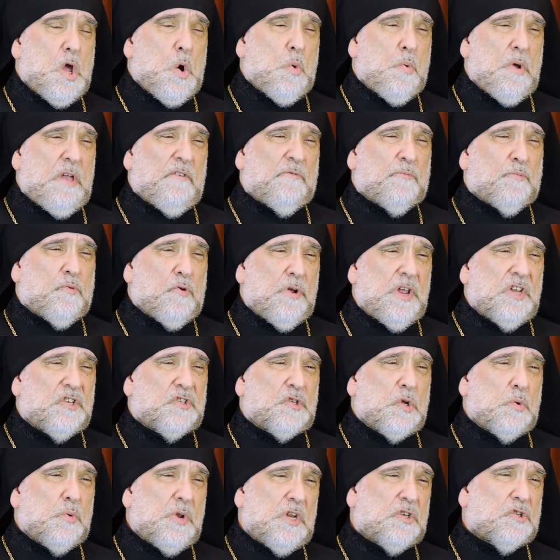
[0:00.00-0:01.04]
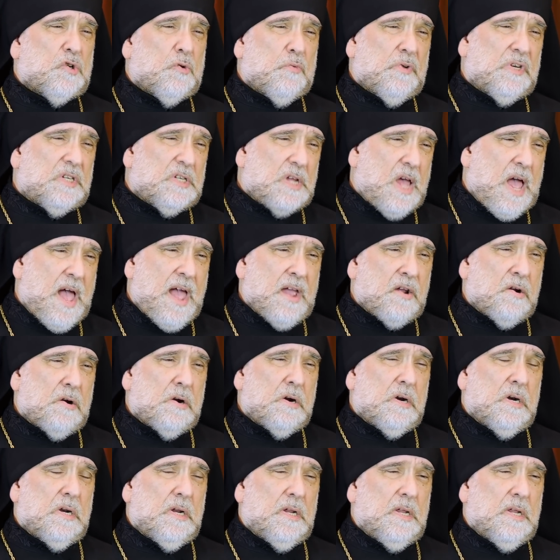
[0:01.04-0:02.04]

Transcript: We have priests who need to retire.